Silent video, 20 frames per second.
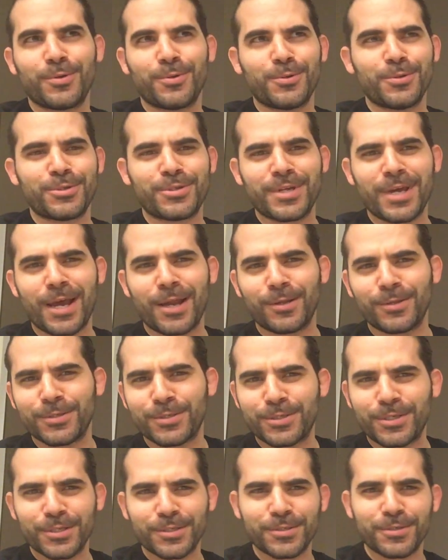whose channel is
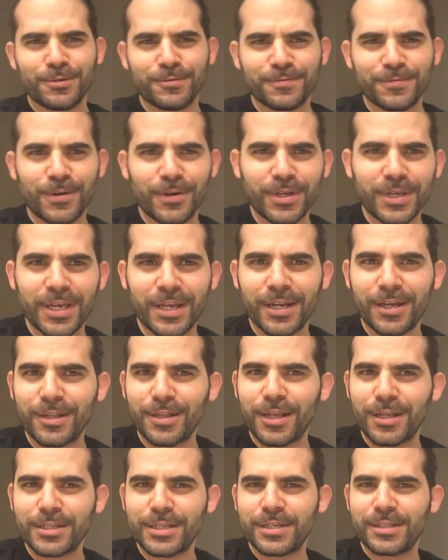just so funky and
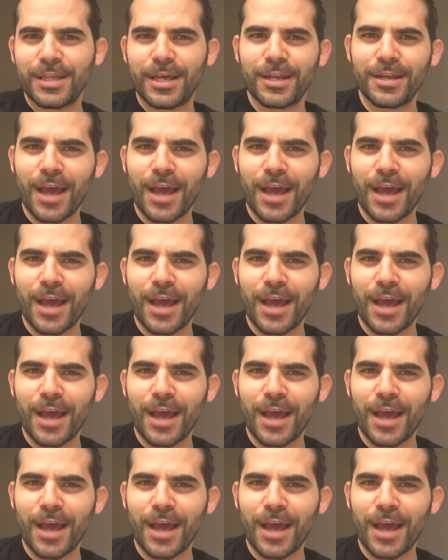eclectic that